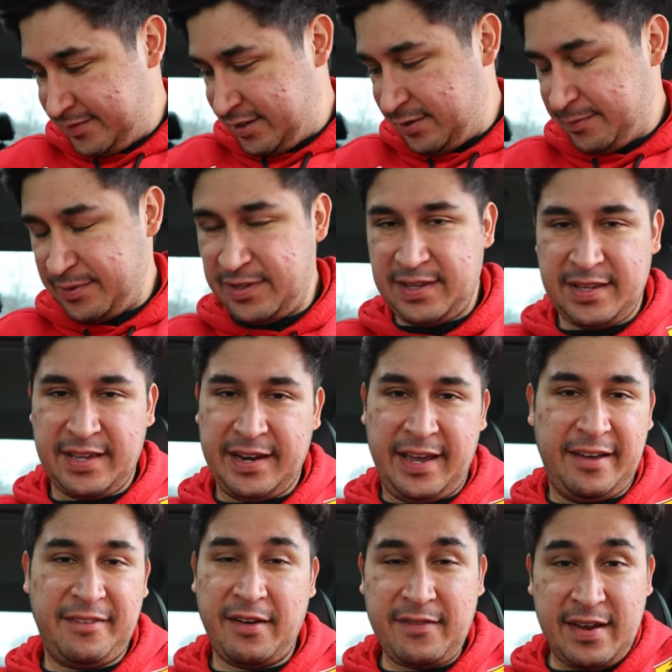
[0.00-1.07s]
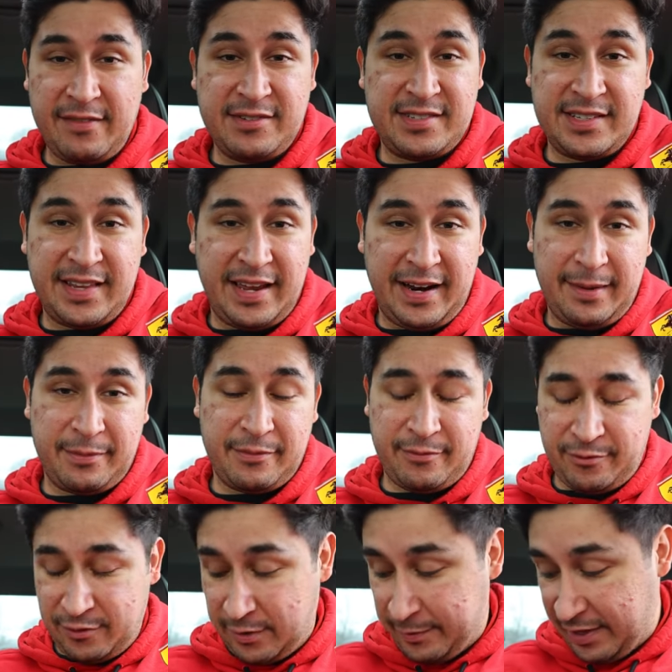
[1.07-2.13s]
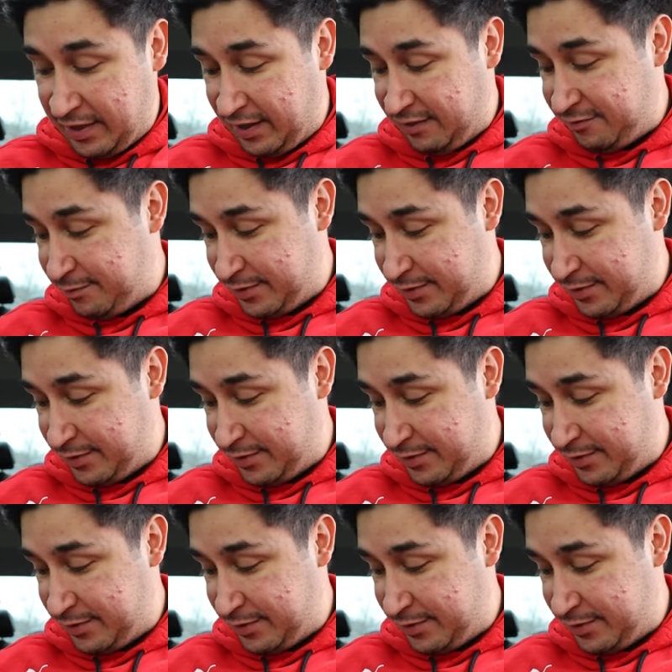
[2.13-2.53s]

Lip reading: Completely in half. I've never seen that happen before in my life,